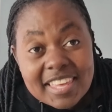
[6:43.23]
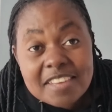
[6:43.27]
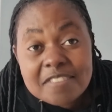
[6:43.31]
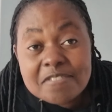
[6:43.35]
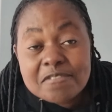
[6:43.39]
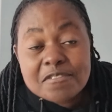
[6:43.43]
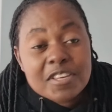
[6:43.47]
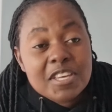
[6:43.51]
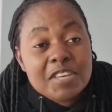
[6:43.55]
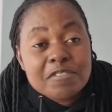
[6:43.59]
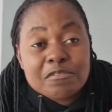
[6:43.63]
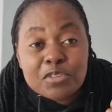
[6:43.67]

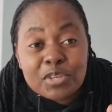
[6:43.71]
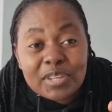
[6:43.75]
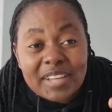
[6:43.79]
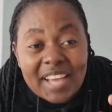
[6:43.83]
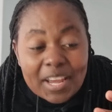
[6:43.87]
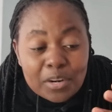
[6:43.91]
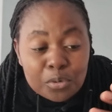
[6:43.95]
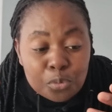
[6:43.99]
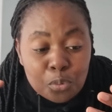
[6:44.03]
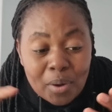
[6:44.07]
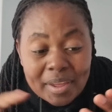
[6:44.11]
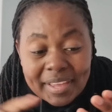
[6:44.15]
If you
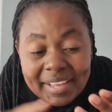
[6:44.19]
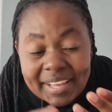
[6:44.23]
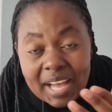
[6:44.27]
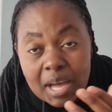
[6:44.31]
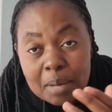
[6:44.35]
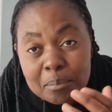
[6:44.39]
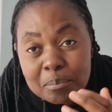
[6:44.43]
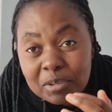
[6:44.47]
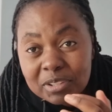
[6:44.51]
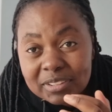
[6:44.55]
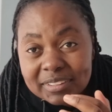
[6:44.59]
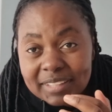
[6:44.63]
can't wake
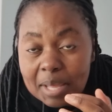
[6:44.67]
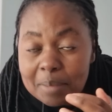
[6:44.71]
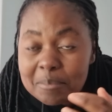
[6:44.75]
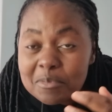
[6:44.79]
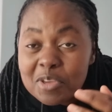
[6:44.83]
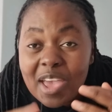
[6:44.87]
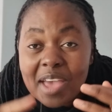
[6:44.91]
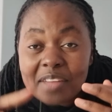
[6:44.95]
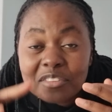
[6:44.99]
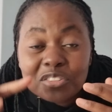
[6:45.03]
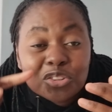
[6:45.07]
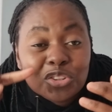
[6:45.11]
up on time,
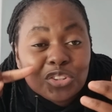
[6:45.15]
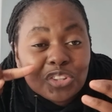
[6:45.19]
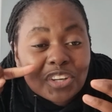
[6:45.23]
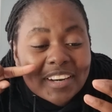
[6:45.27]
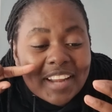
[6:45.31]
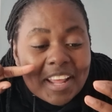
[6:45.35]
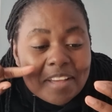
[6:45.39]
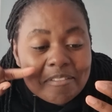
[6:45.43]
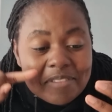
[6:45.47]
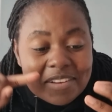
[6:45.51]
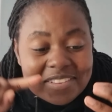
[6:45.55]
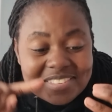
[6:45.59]
you
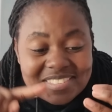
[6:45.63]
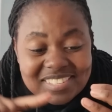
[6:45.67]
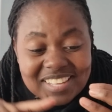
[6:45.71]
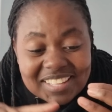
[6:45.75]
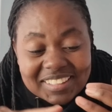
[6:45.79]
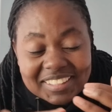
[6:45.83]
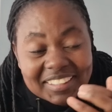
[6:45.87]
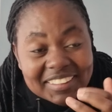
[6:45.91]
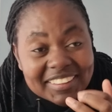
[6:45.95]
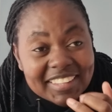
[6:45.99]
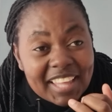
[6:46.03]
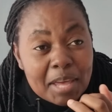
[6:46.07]
don't have a
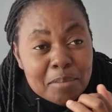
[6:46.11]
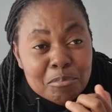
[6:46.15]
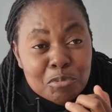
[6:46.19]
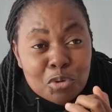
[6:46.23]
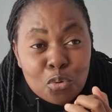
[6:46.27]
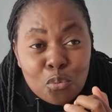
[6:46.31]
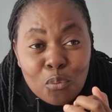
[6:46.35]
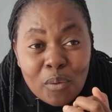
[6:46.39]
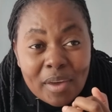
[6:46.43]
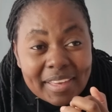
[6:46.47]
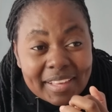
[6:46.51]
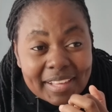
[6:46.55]
certain time
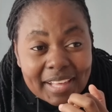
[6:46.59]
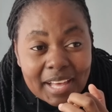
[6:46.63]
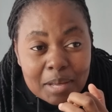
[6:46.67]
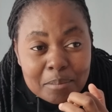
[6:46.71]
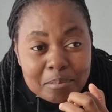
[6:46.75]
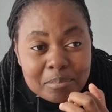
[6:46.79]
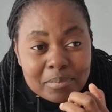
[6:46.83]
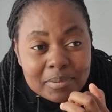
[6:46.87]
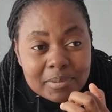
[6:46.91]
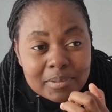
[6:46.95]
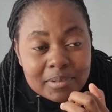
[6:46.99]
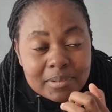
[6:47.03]
you wake
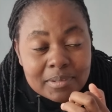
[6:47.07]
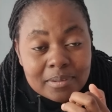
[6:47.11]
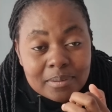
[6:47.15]
up.